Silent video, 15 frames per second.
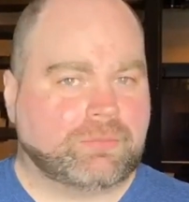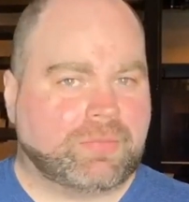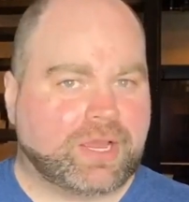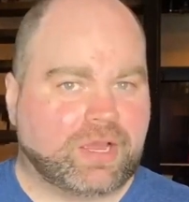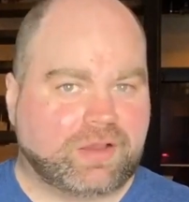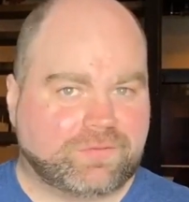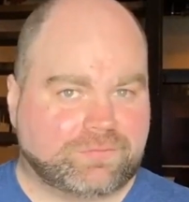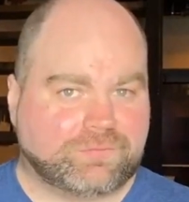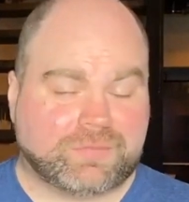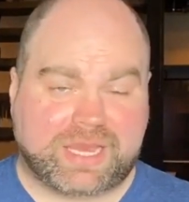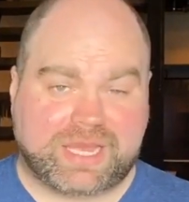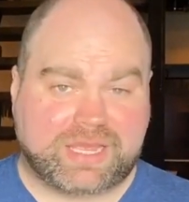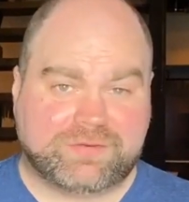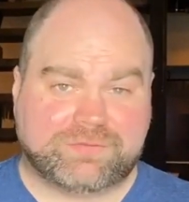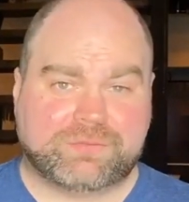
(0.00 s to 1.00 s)

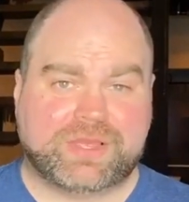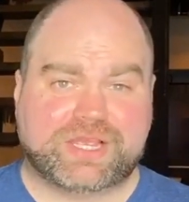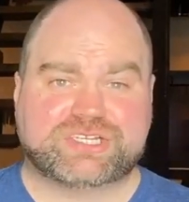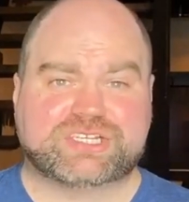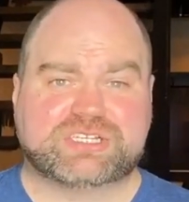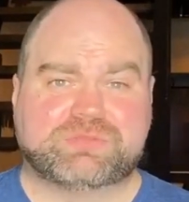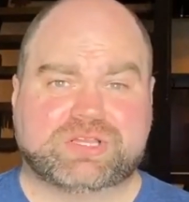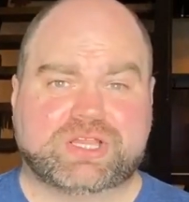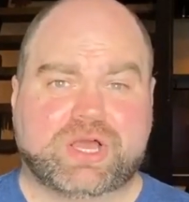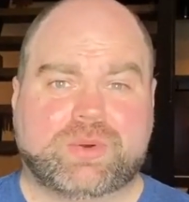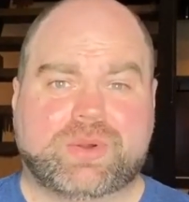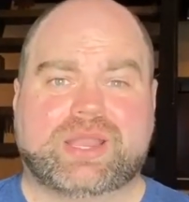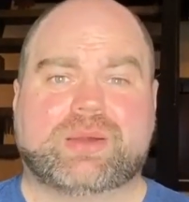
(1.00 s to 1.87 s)
My information's below,